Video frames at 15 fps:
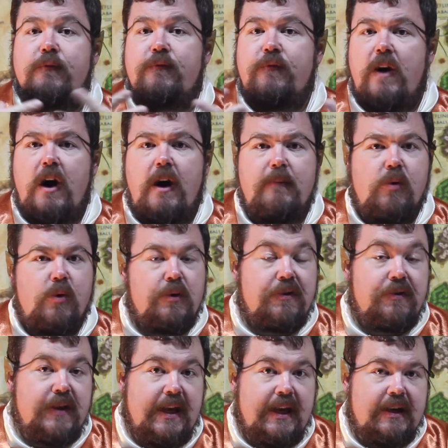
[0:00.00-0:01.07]
far more
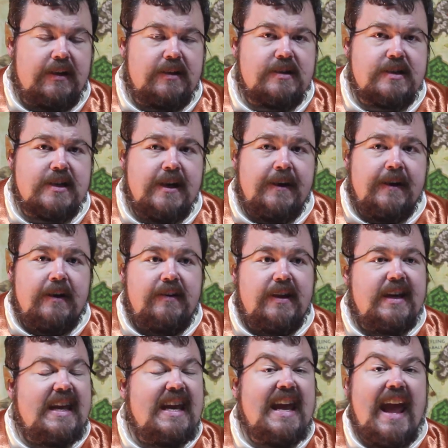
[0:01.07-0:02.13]
things
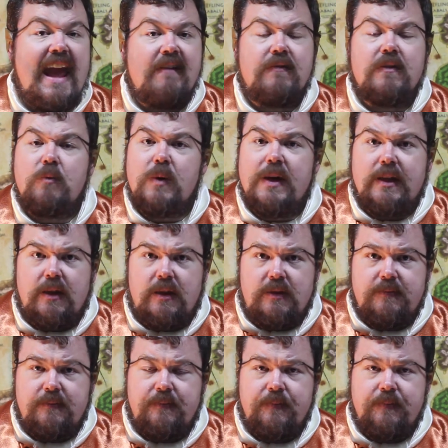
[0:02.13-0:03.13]
than he ever will.